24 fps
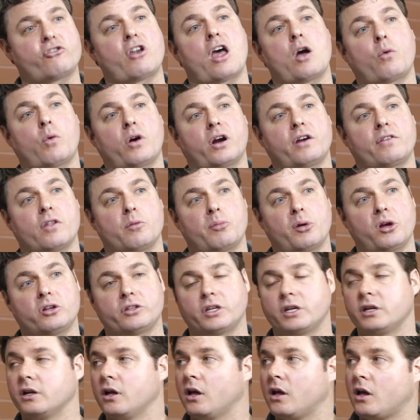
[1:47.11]
network of the
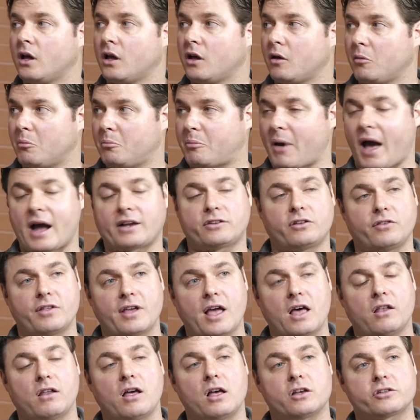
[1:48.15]
building, back to the
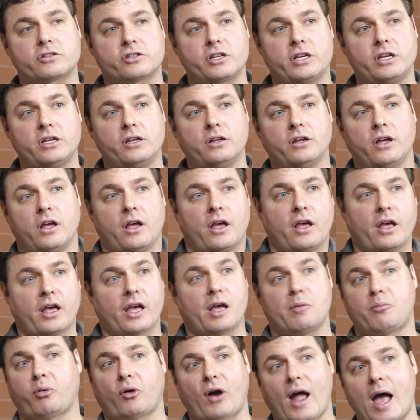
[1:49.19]
LLC,
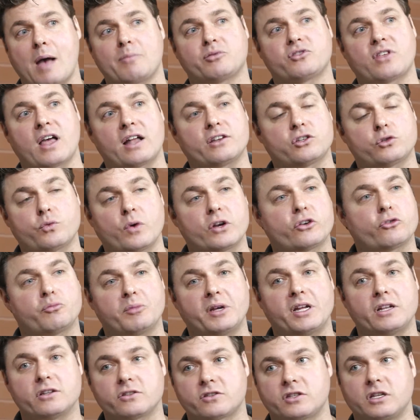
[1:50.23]
and perhaps that switch
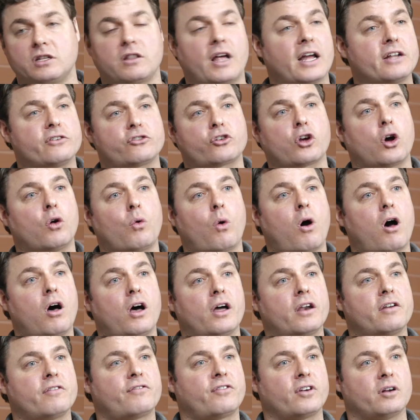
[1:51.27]
means the lights go
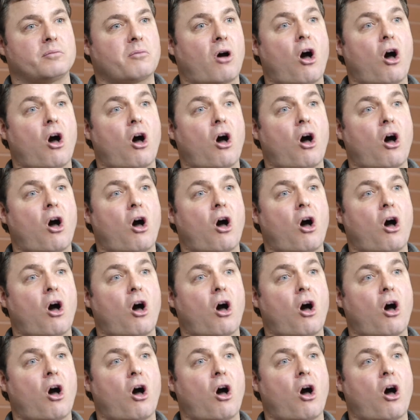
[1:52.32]
on from